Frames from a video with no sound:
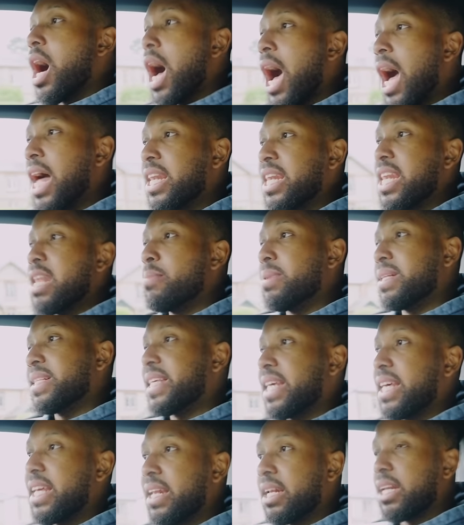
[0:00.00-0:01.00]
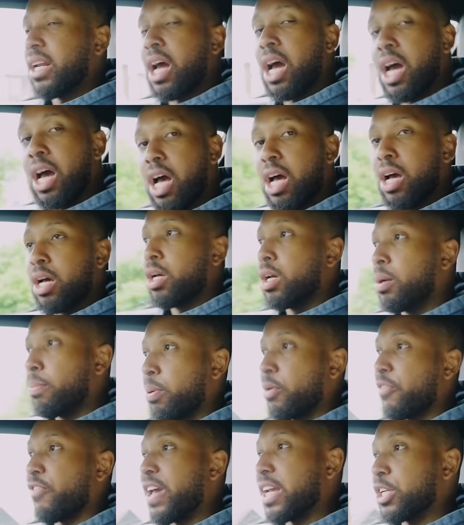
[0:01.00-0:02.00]
unlimited uh,
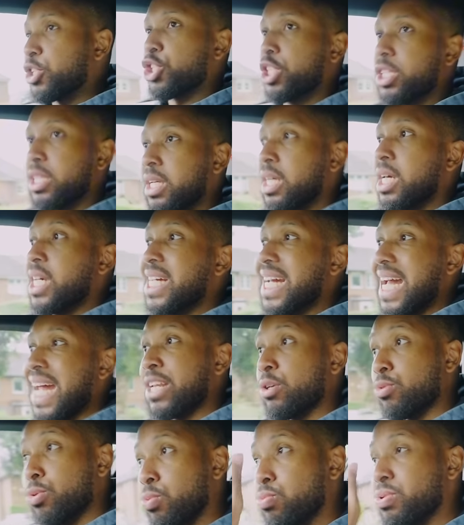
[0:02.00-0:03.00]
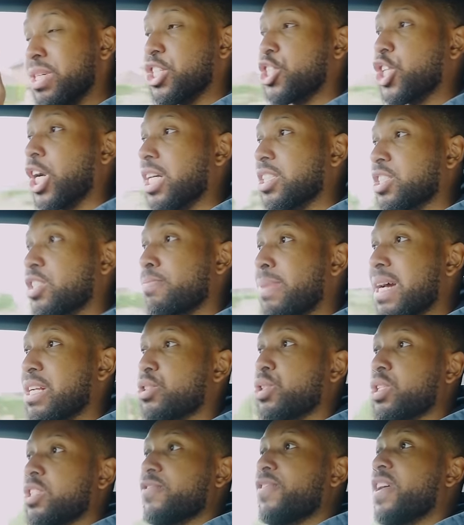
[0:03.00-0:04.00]
perfection and it will recharge the
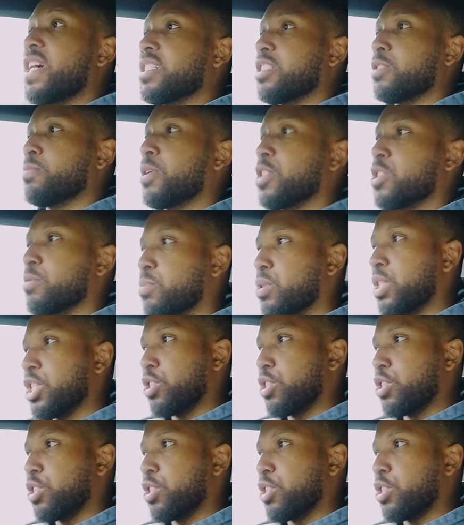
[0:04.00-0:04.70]
battery as fast as possible.